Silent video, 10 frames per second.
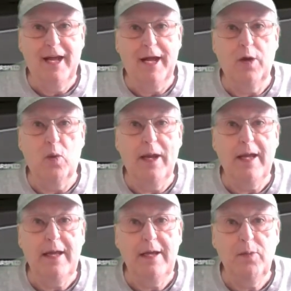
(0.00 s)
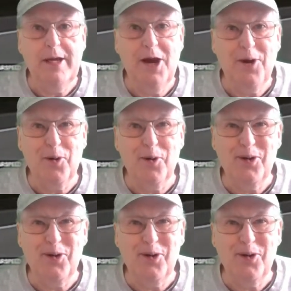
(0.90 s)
and away we go.